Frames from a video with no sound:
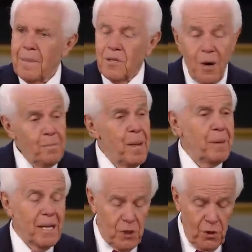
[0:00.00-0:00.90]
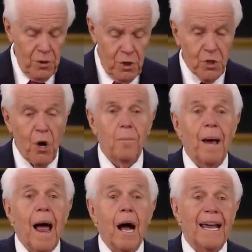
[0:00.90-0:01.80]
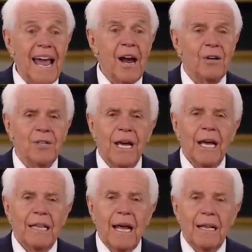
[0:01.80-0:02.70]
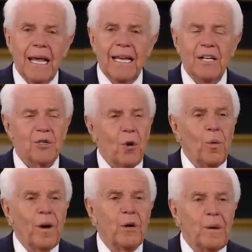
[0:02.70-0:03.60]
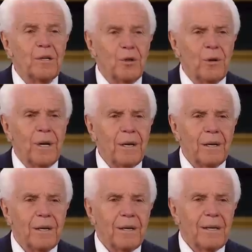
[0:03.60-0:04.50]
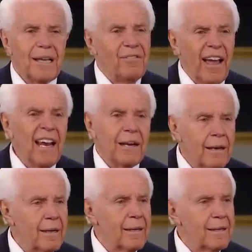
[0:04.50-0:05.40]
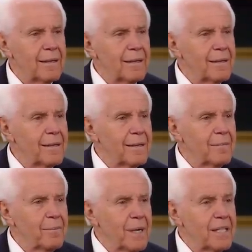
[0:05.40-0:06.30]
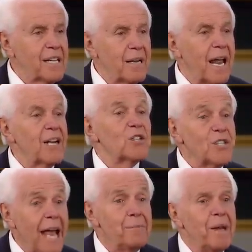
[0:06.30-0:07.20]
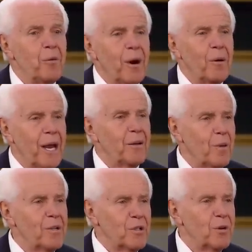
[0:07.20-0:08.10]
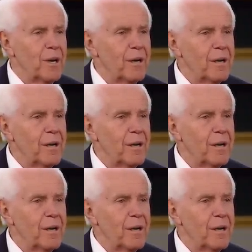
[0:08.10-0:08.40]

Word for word: Some people get so disturbed by cares that they get so weary and well doing, they faint. He said, Let us not be weary in well doing.